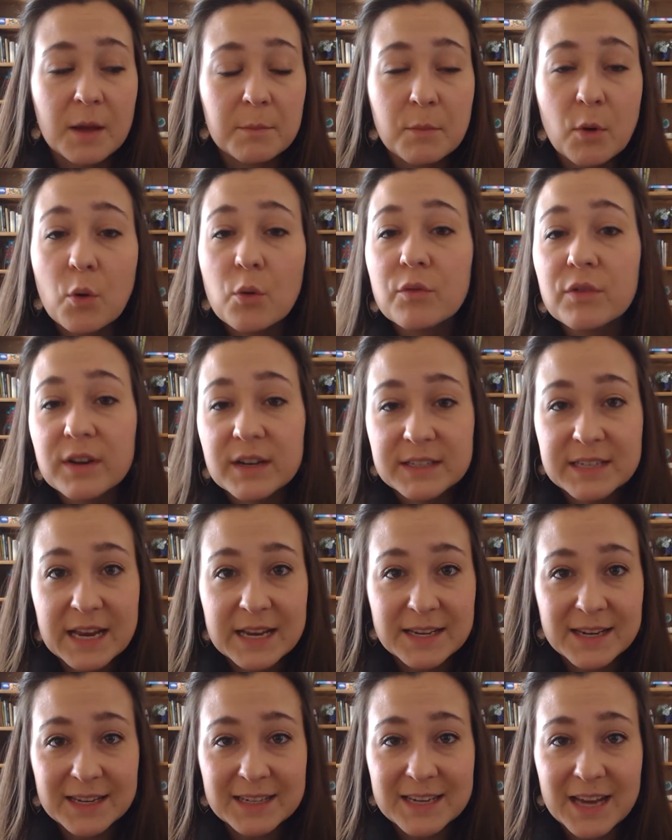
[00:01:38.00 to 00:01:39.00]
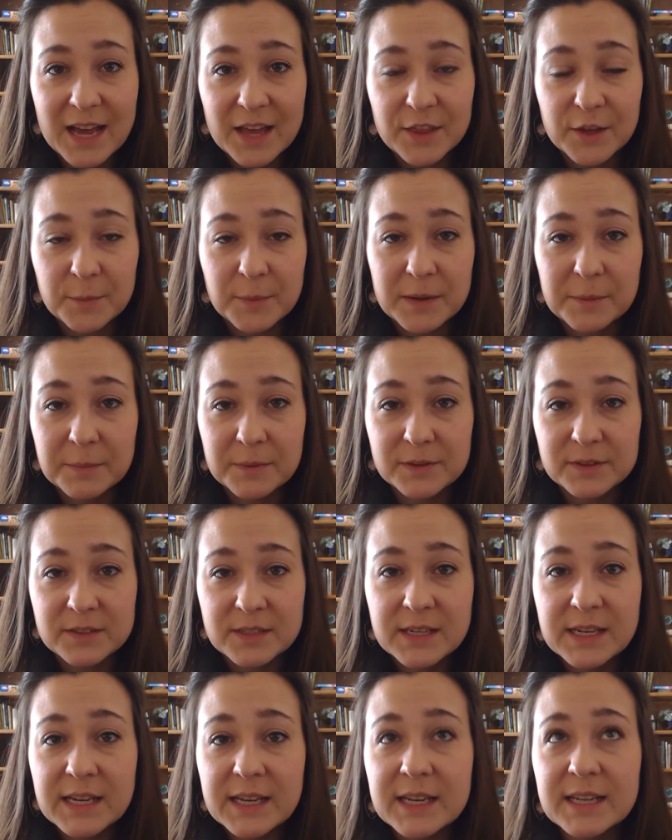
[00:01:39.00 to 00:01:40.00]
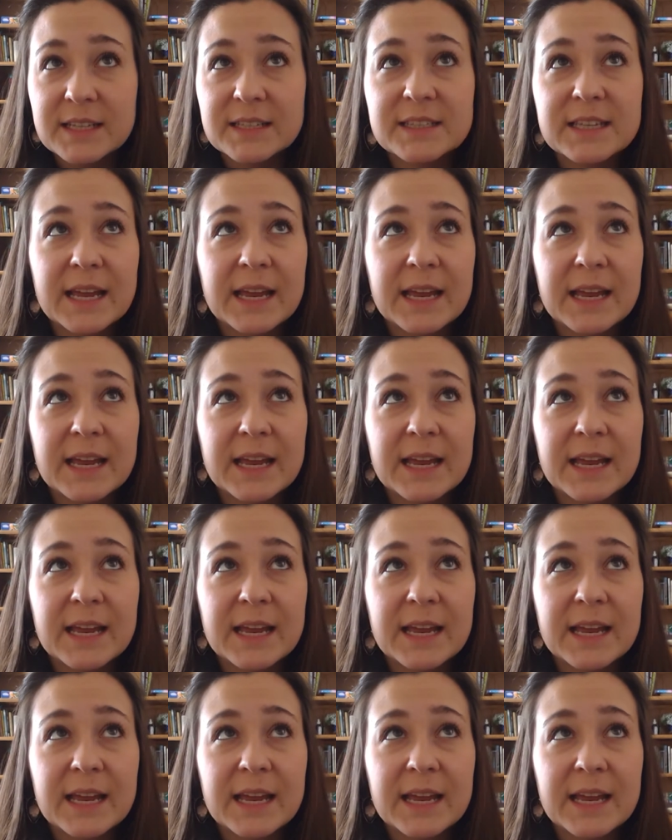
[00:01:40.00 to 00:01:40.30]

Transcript: over attending to other people's needs,